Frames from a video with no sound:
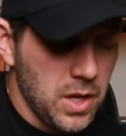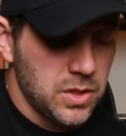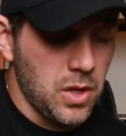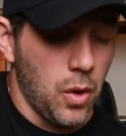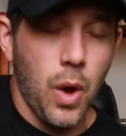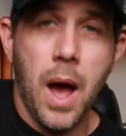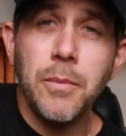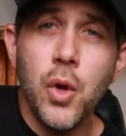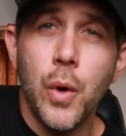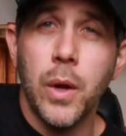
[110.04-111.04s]
So I'm
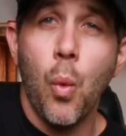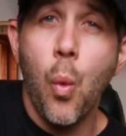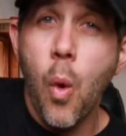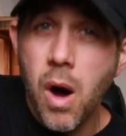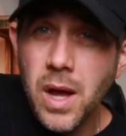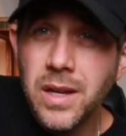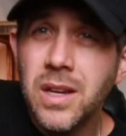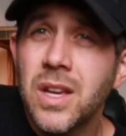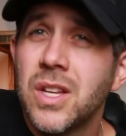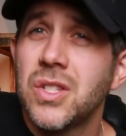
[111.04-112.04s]
doing
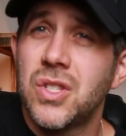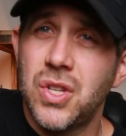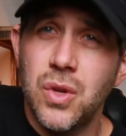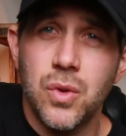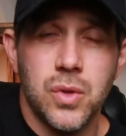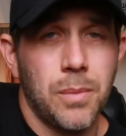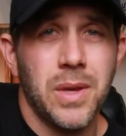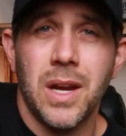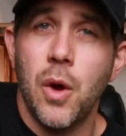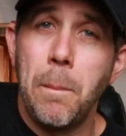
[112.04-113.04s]
1, 2. So I'm
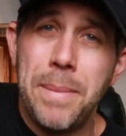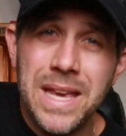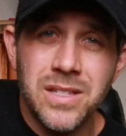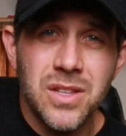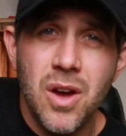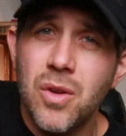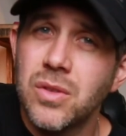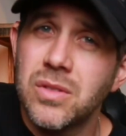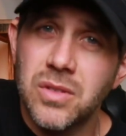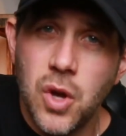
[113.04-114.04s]
going to go bass note,
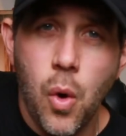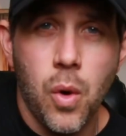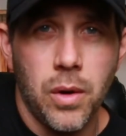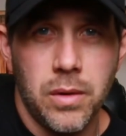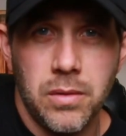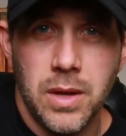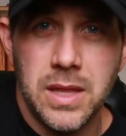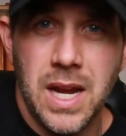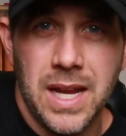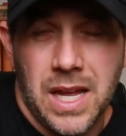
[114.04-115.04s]
chord, and
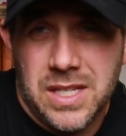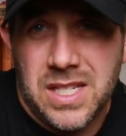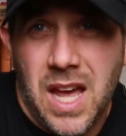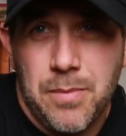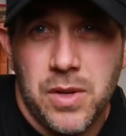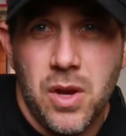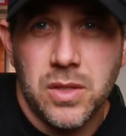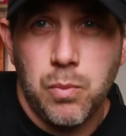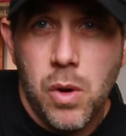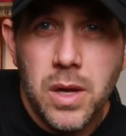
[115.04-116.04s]
then I kind of stop the
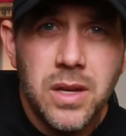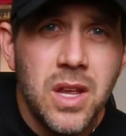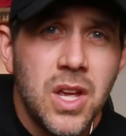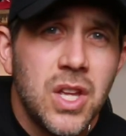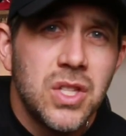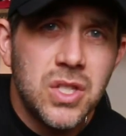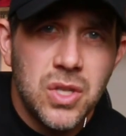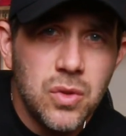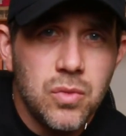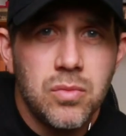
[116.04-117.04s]
notes. 1,
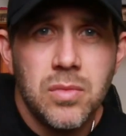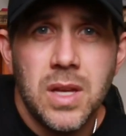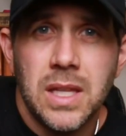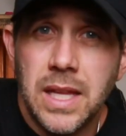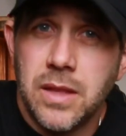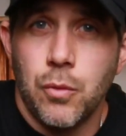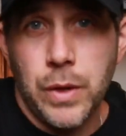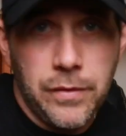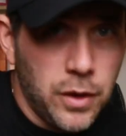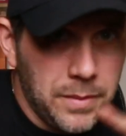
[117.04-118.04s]
2. Let the
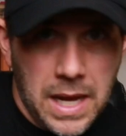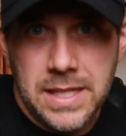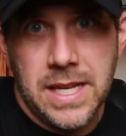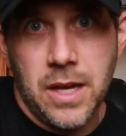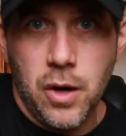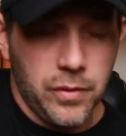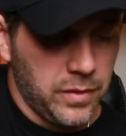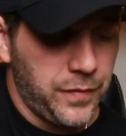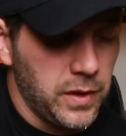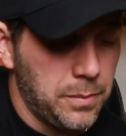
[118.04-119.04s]
reverb kind of take over
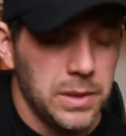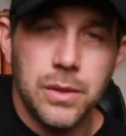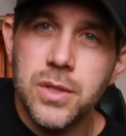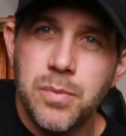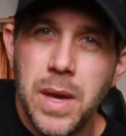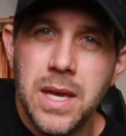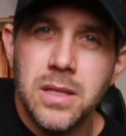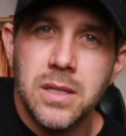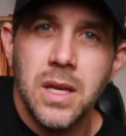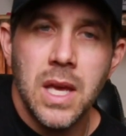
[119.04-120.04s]
and fill up a little
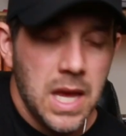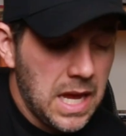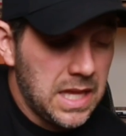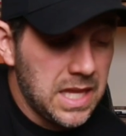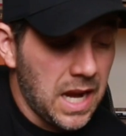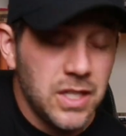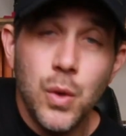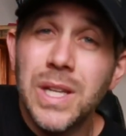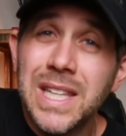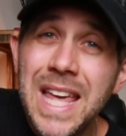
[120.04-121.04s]
space. And then I
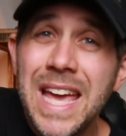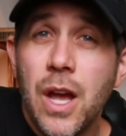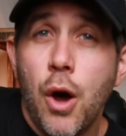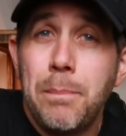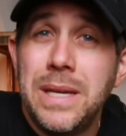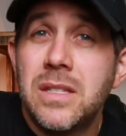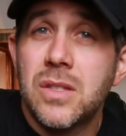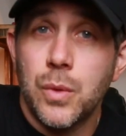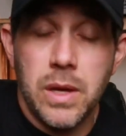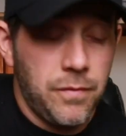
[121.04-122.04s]
do a lick on beats
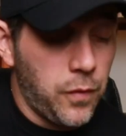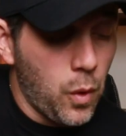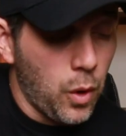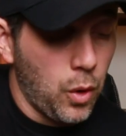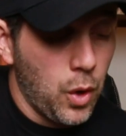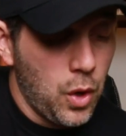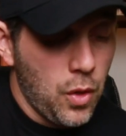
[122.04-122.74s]
3 and 4.